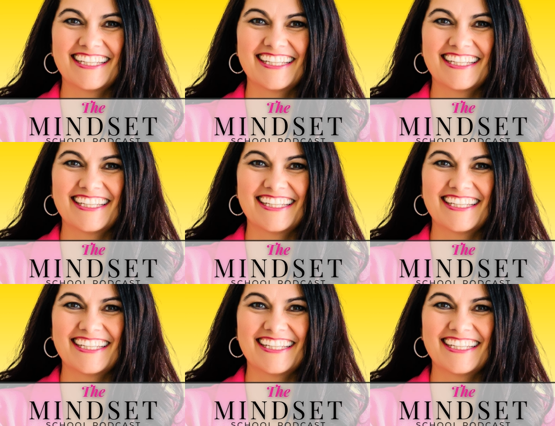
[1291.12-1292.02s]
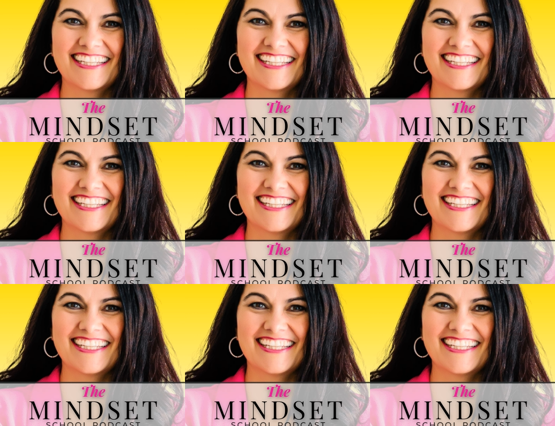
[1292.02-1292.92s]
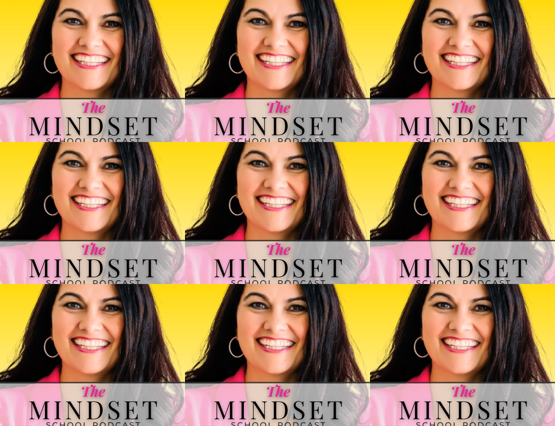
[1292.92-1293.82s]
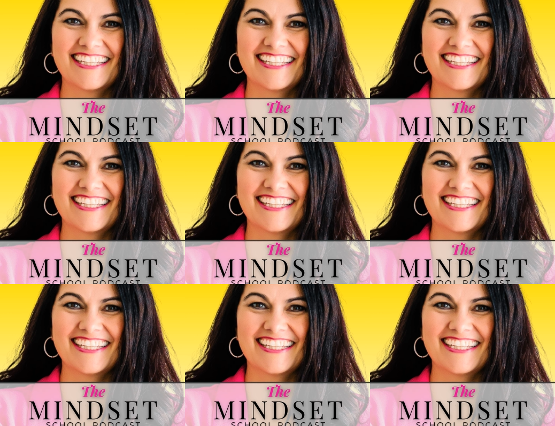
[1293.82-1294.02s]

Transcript: (no lip movement)